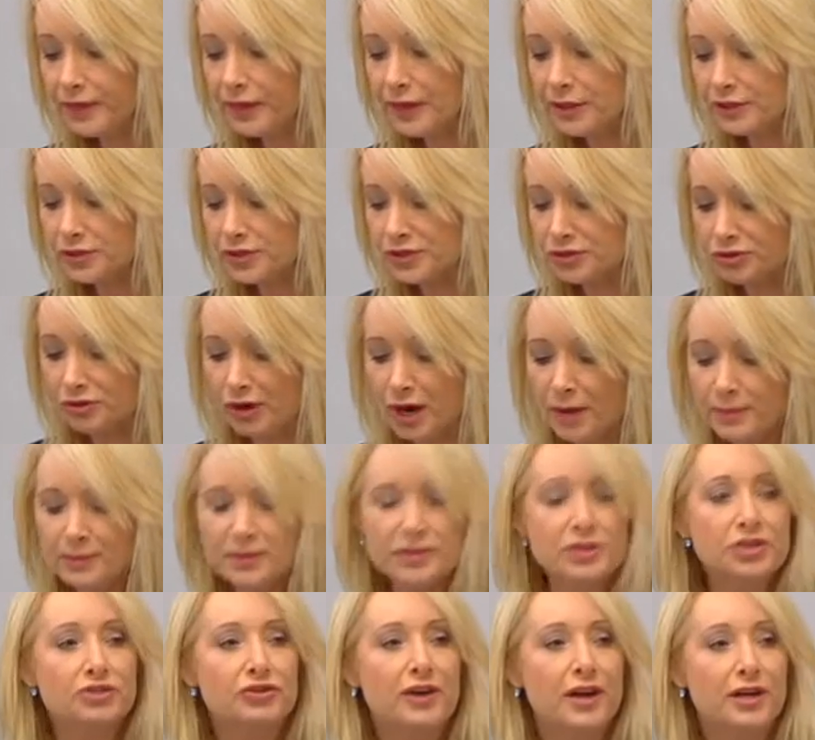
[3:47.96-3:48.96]
described the
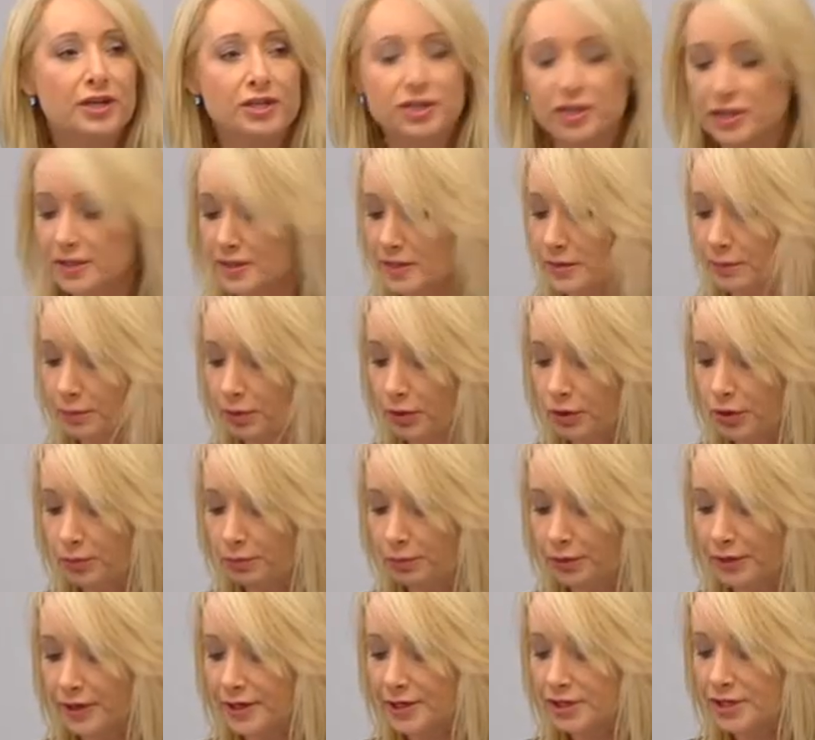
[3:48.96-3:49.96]
strategy as a
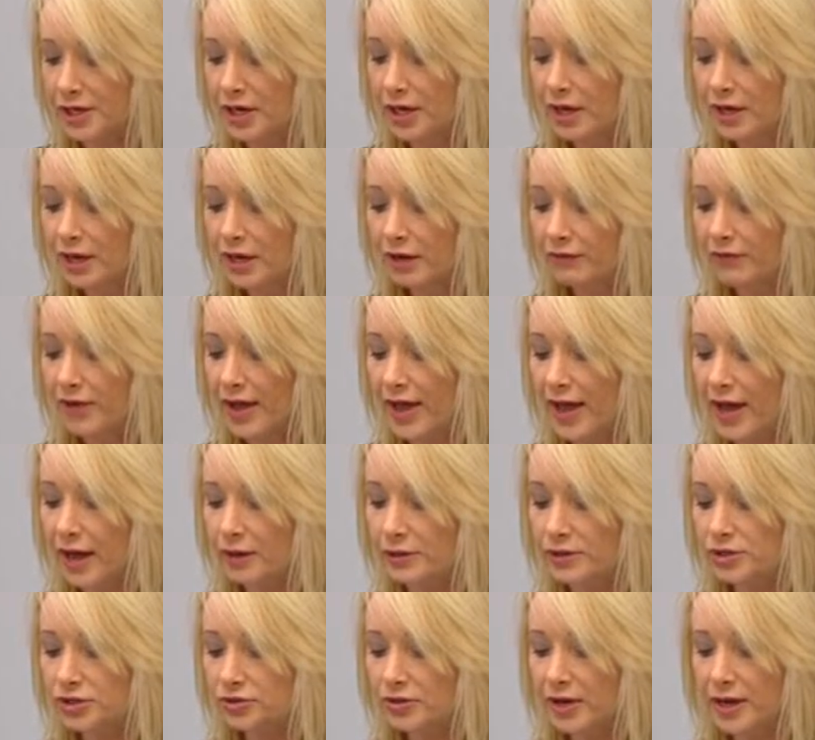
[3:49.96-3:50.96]
blueprint for how
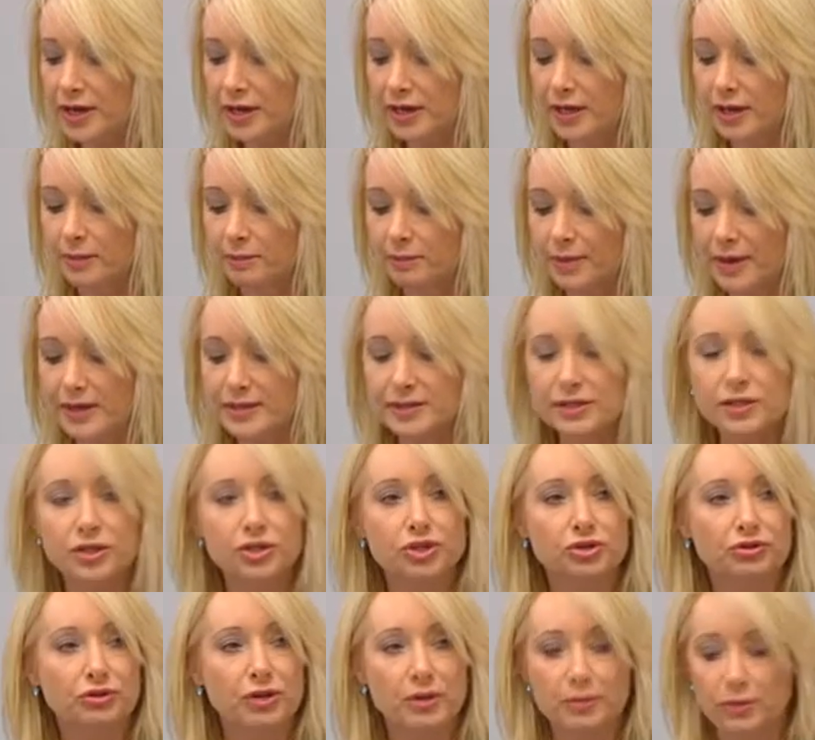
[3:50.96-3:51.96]
Australia can best
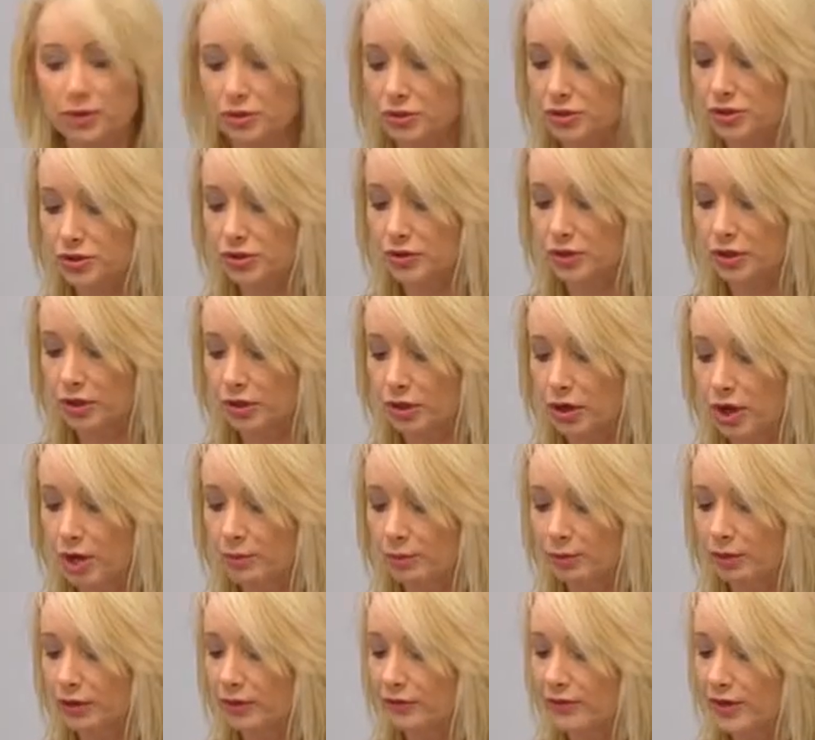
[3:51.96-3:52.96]
contribute to the
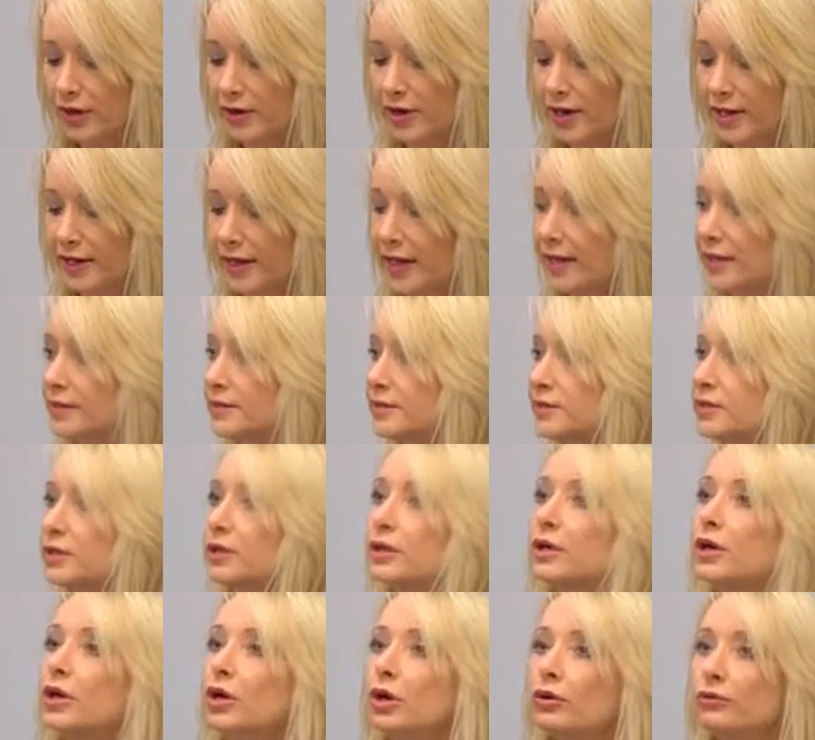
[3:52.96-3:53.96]
global ovarian cancer
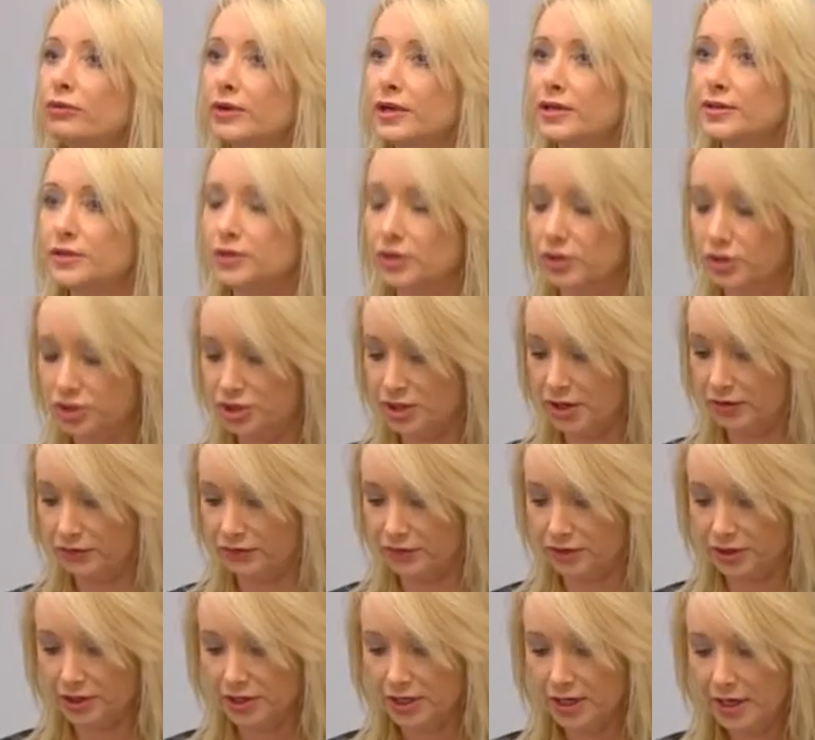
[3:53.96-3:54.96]
research
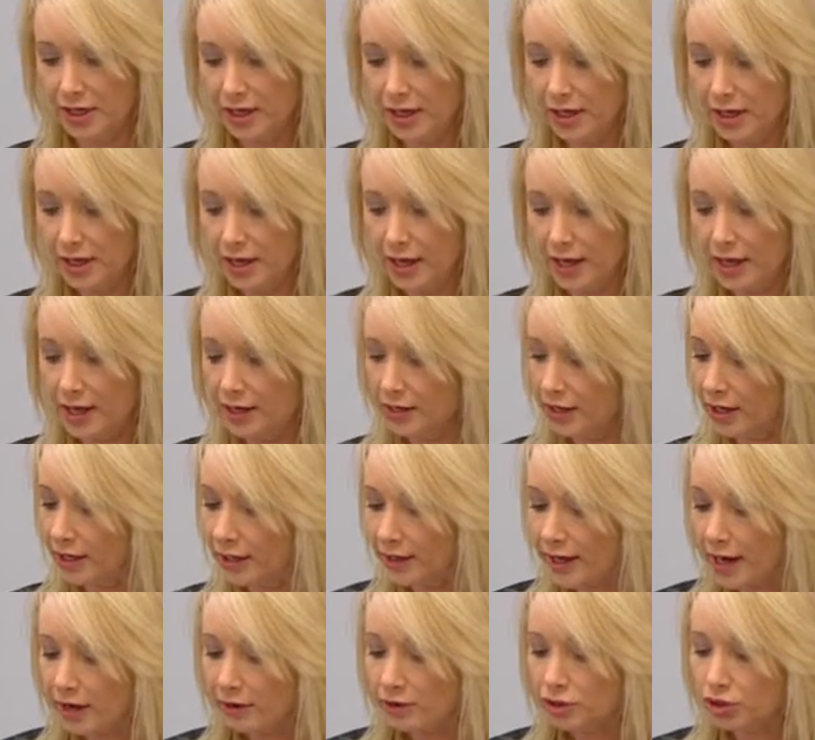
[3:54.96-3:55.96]
effort. And I
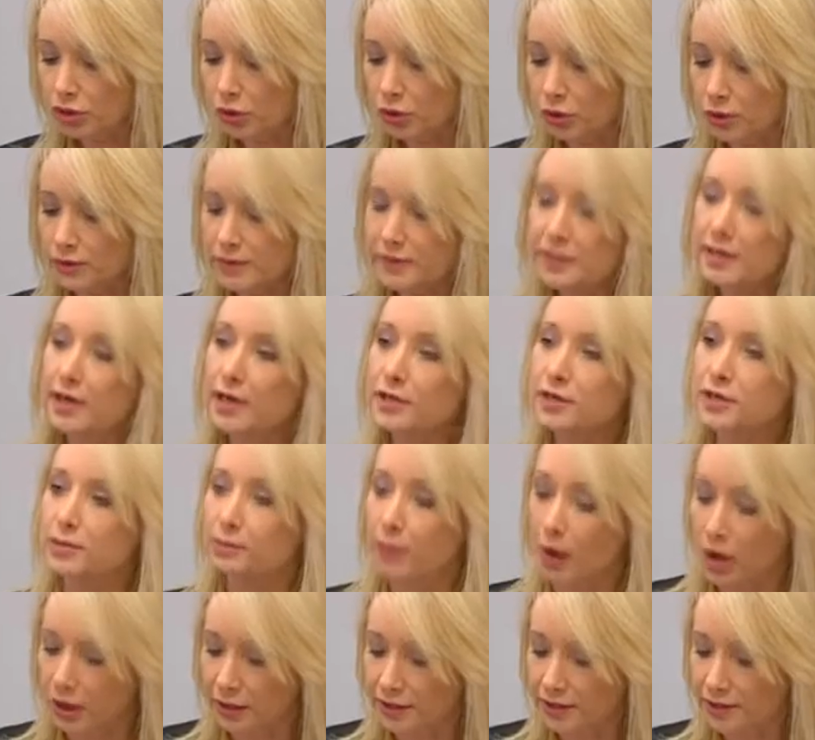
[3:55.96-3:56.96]
encourage all sides of
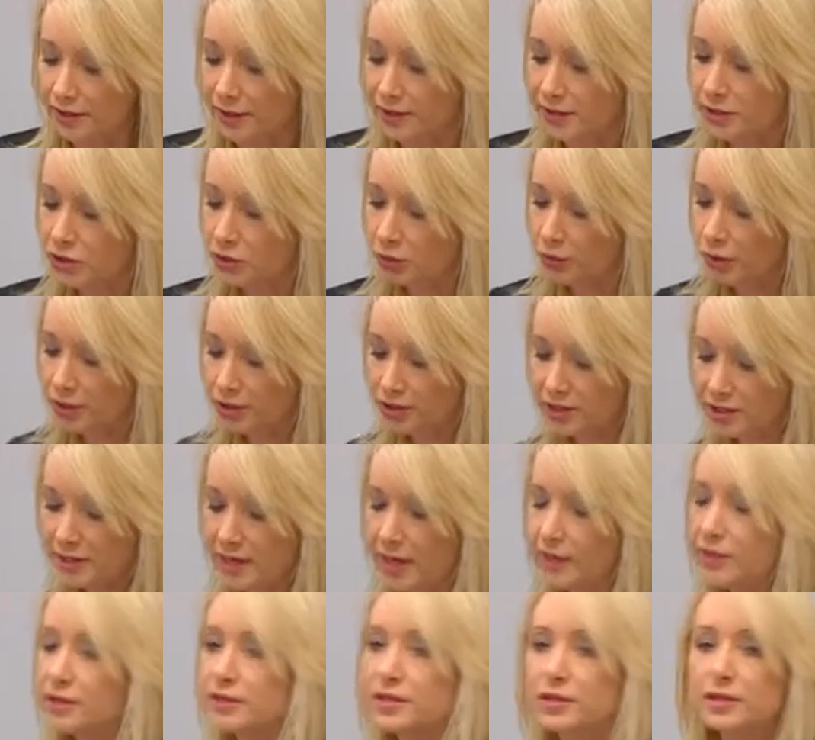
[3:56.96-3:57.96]
politics to work
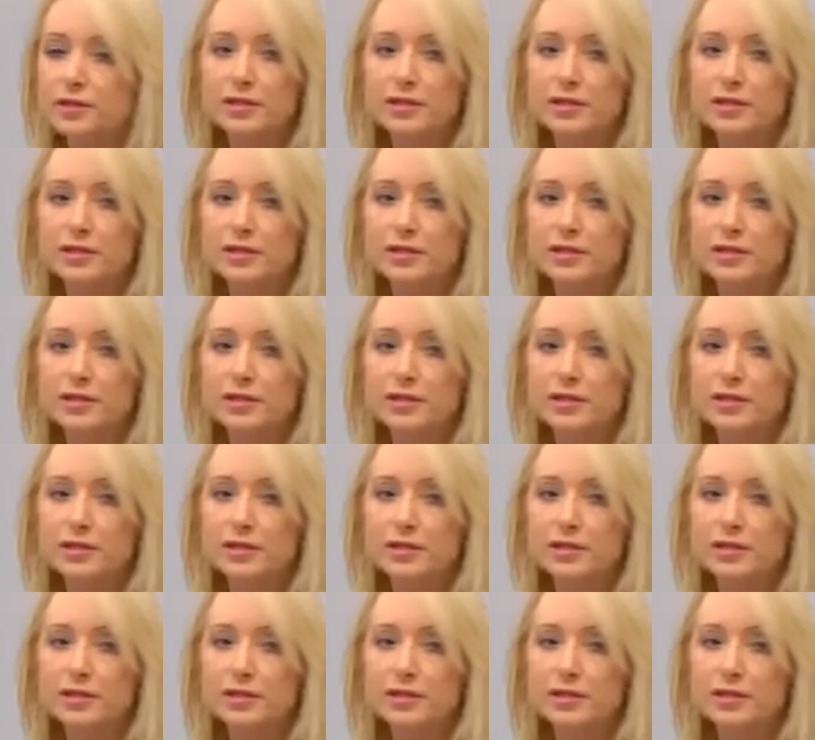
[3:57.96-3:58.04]
together to